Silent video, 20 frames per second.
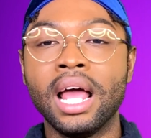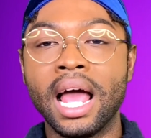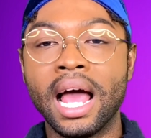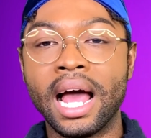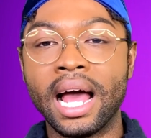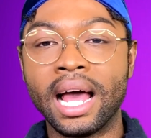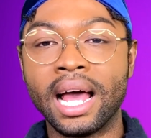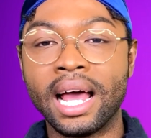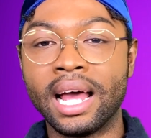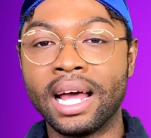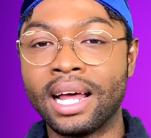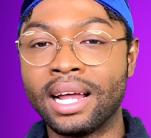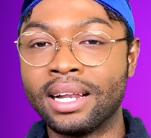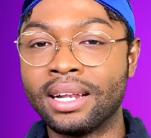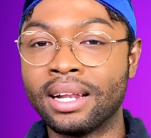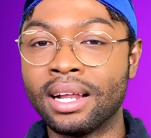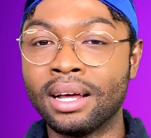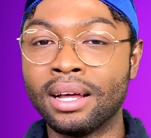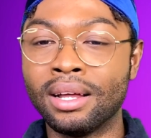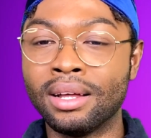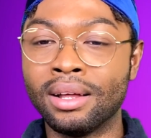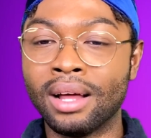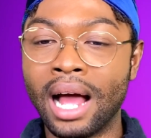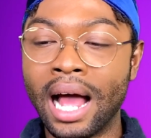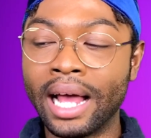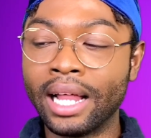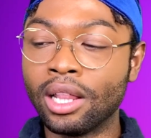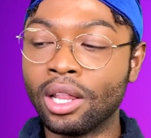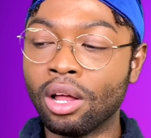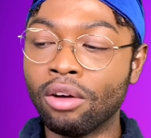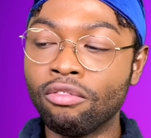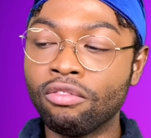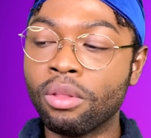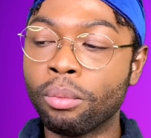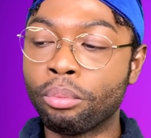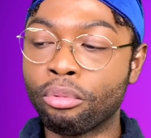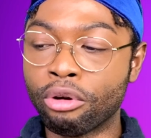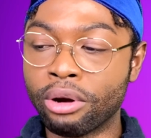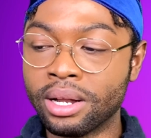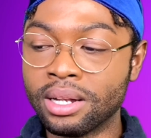And I love the
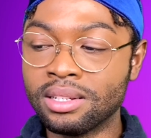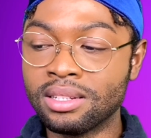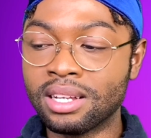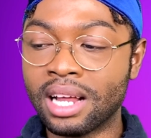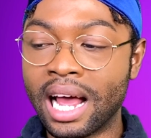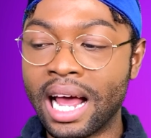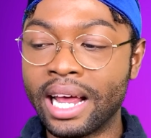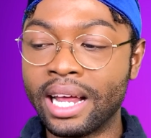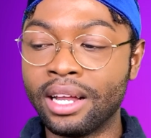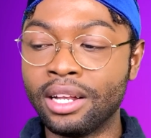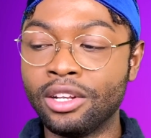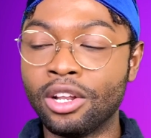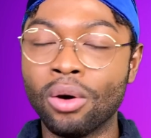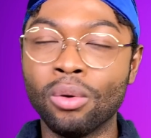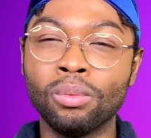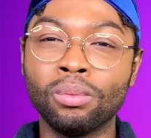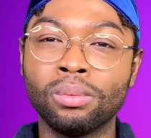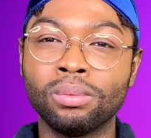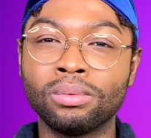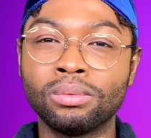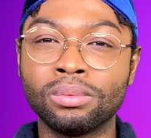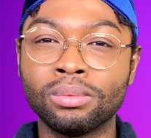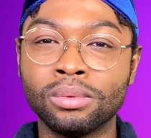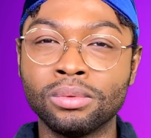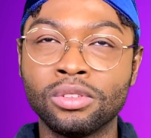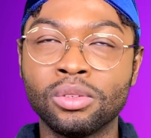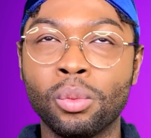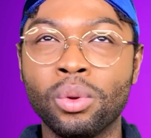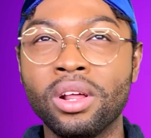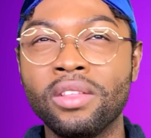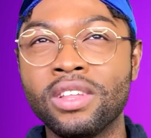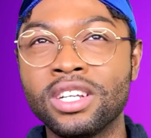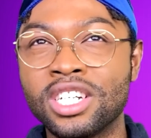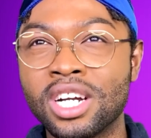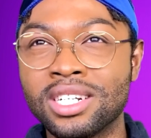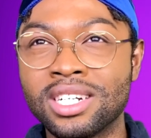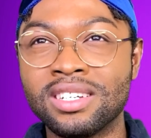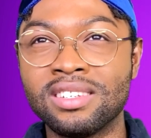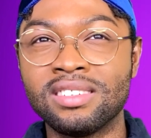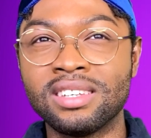print. So one of the
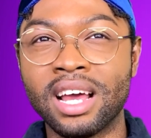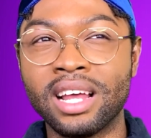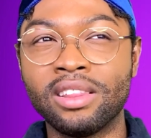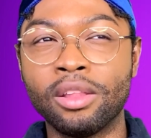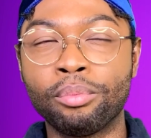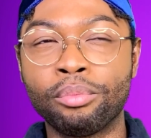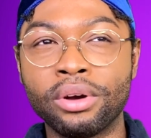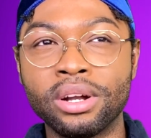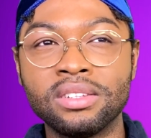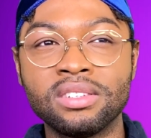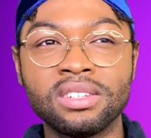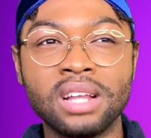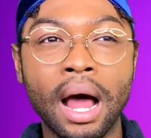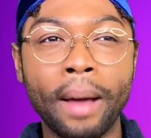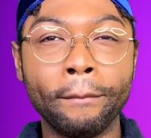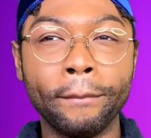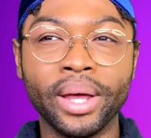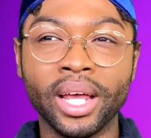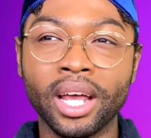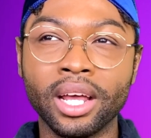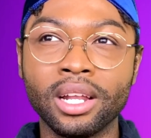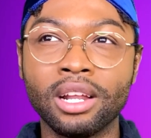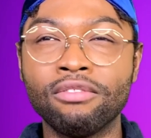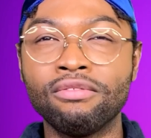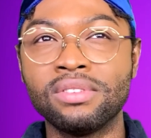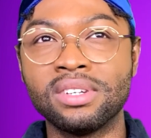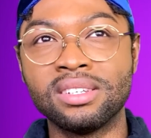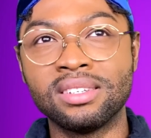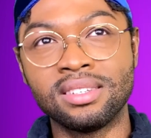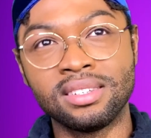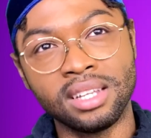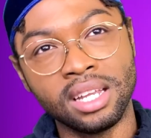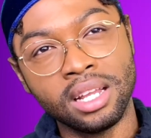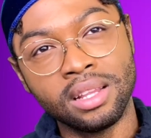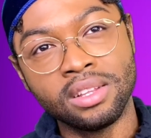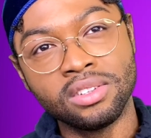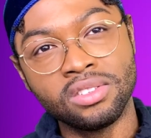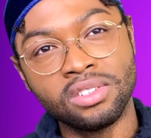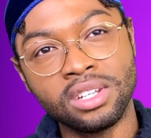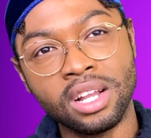judges said the print's not big enough to see
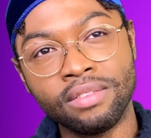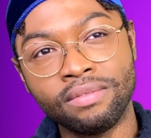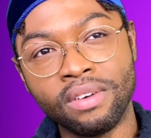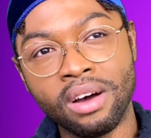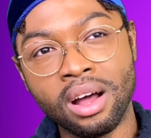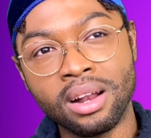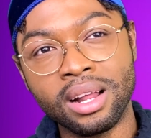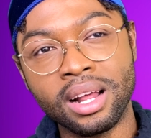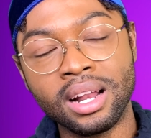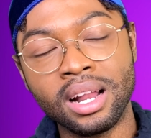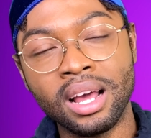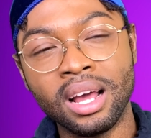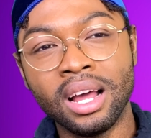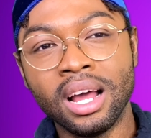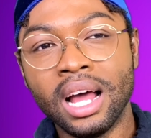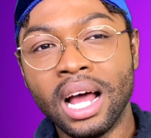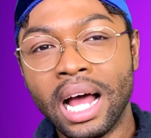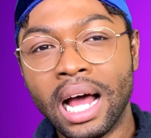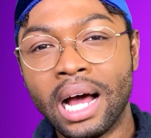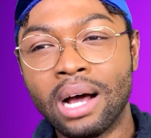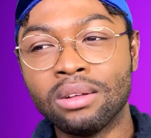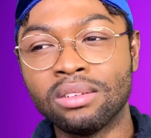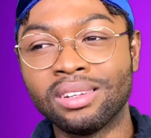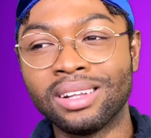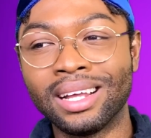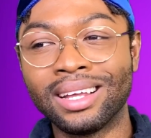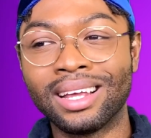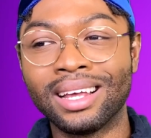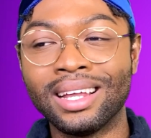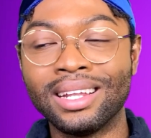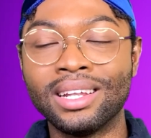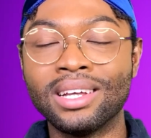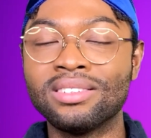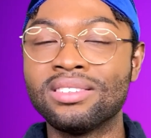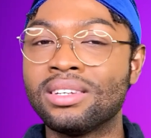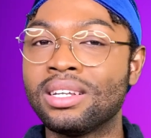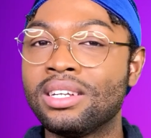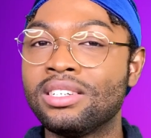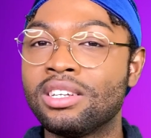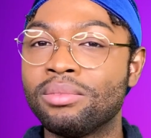the stuff on it. I was like, it
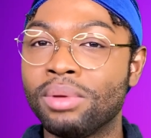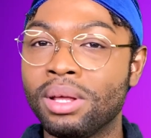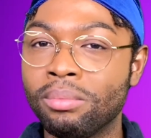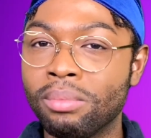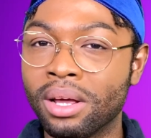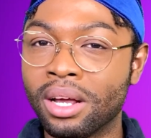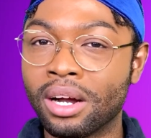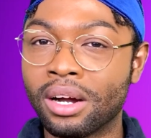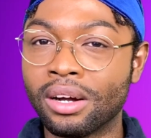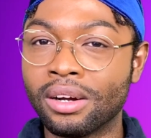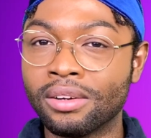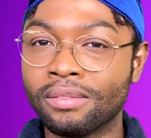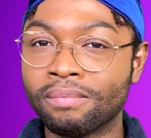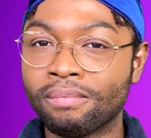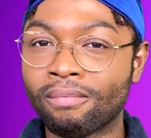doesn't need to be bigger.